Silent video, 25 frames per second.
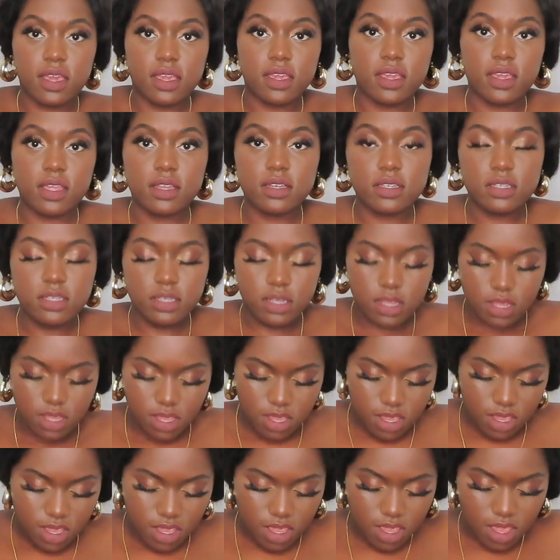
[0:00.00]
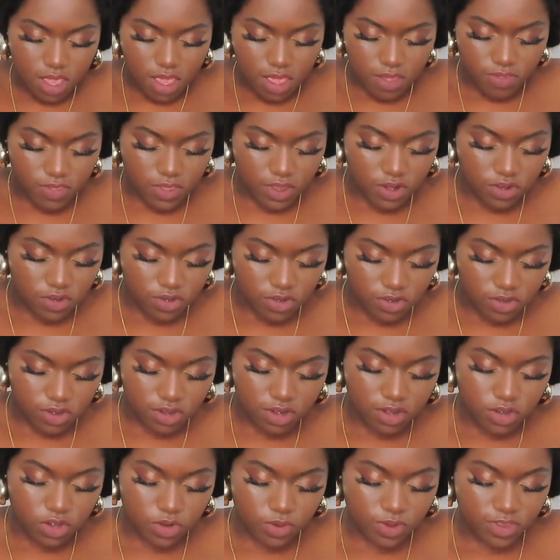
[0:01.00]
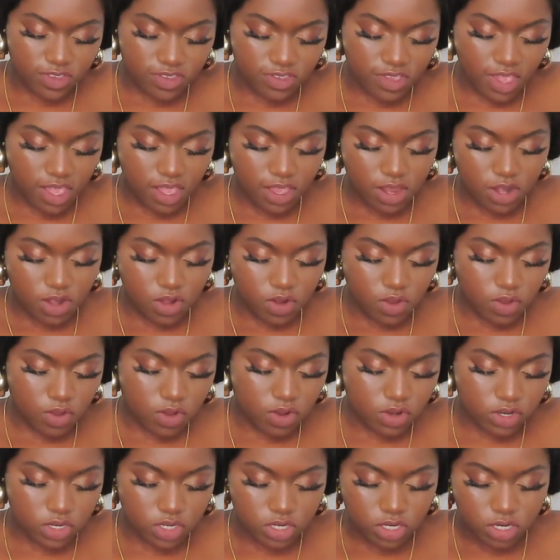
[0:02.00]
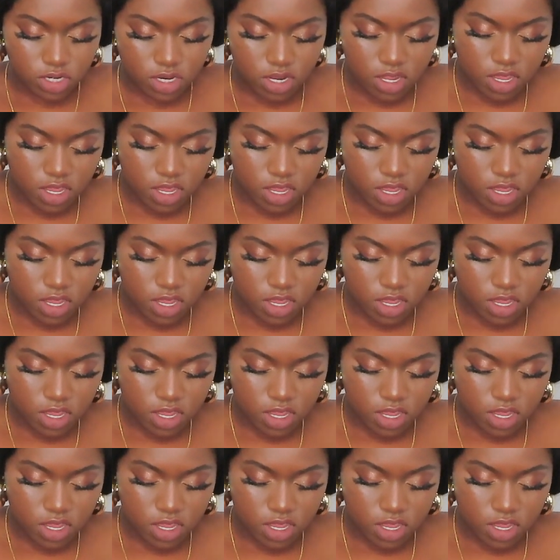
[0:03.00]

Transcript: it, do a second knot,